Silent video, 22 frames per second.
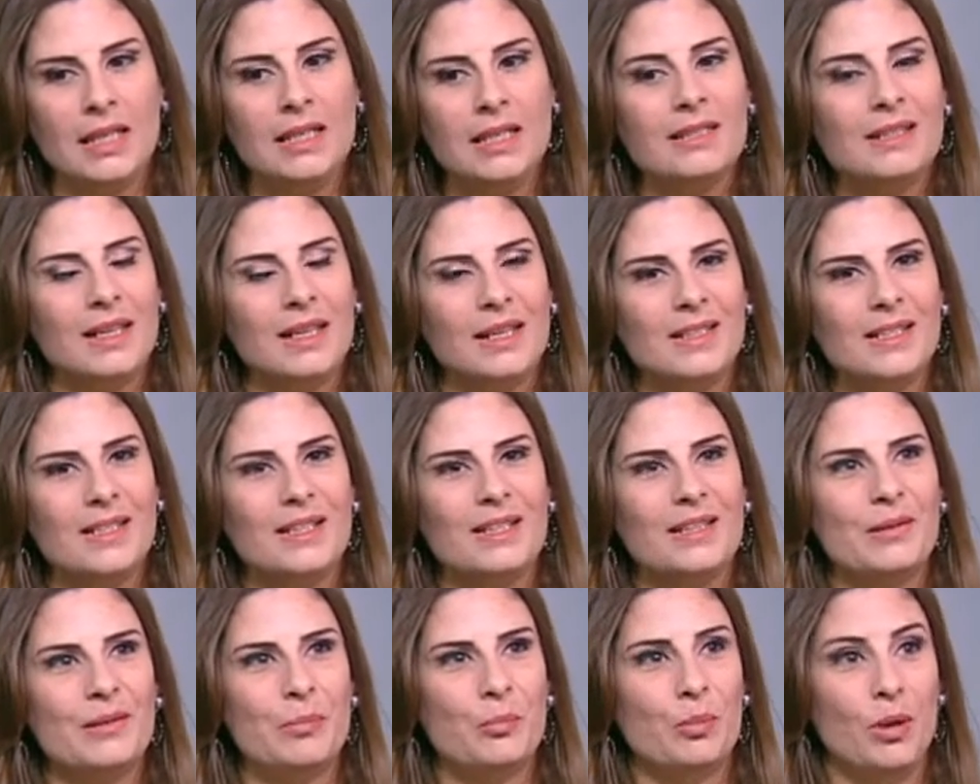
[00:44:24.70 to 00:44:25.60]
is
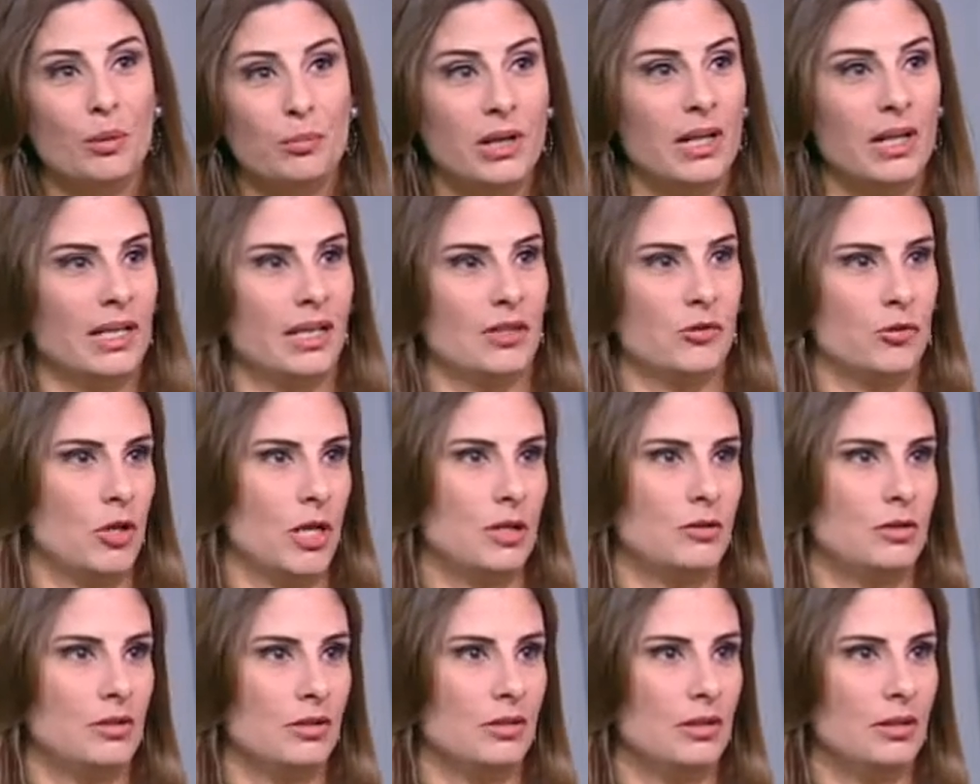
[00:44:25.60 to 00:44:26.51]
getting the public in
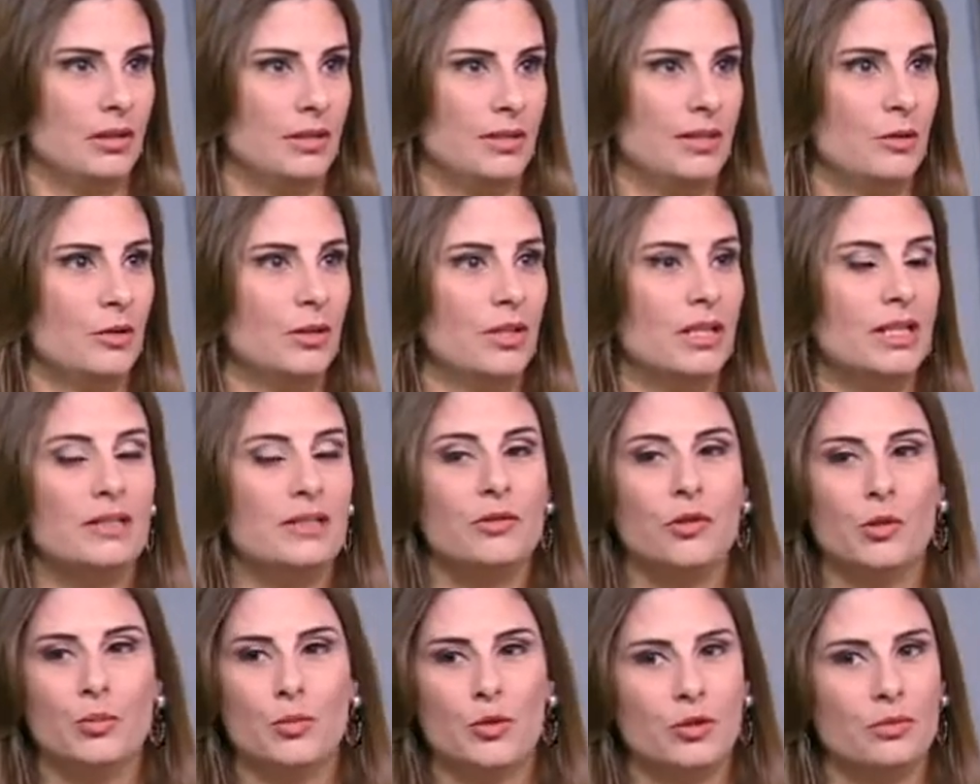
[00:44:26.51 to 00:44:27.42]
general, the
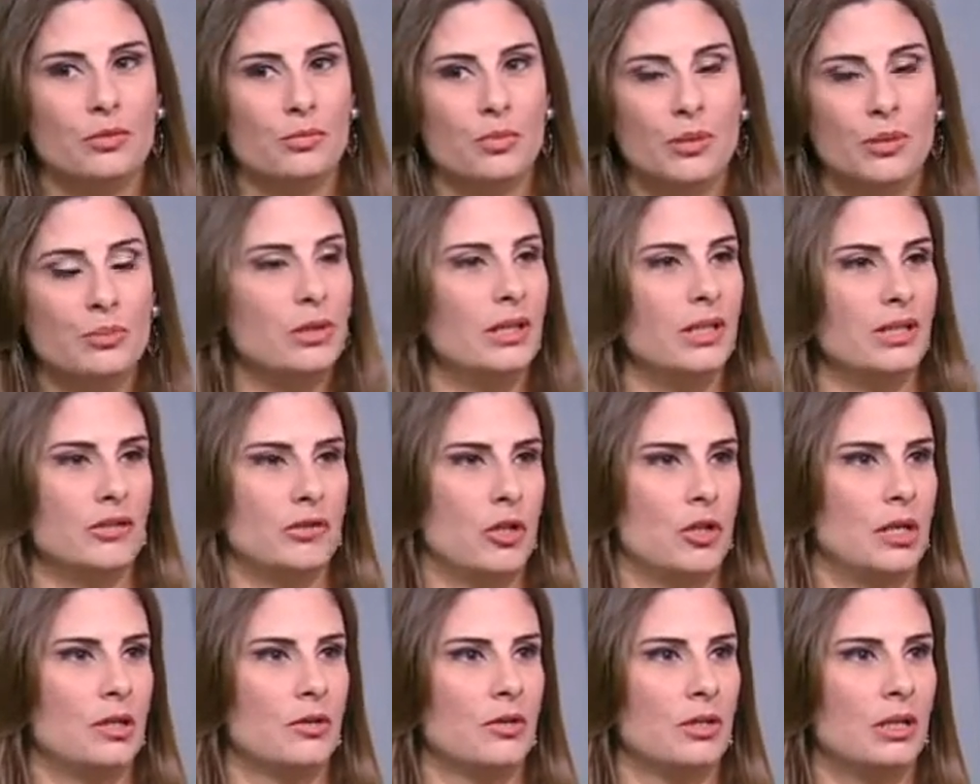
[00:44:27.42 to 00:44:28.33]
Egyptian people in
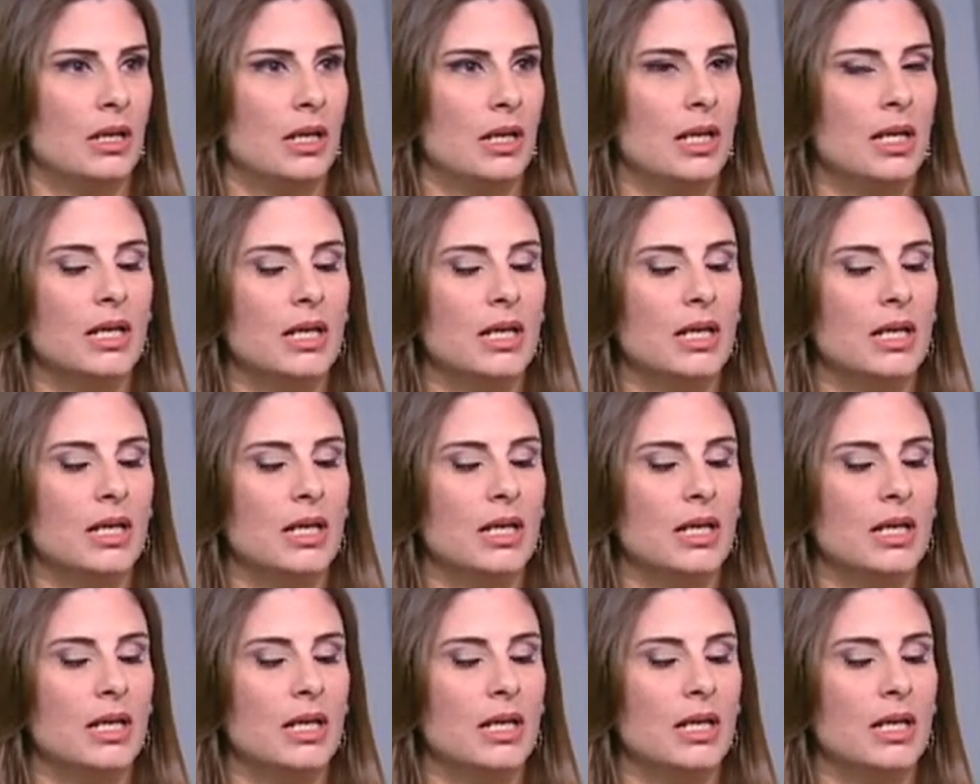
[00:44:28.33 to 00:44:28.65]
general,